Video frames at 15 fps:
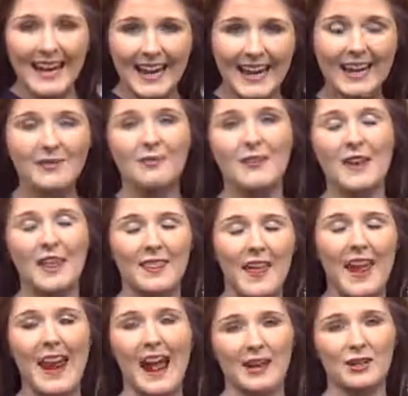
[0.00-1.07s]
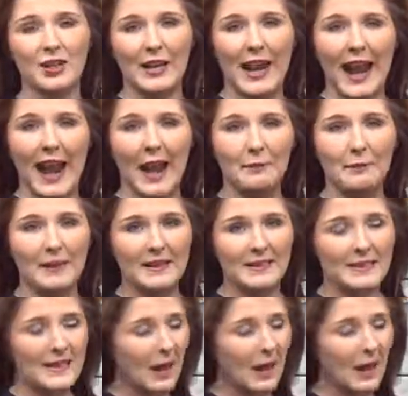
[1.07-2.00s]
if that actually happens.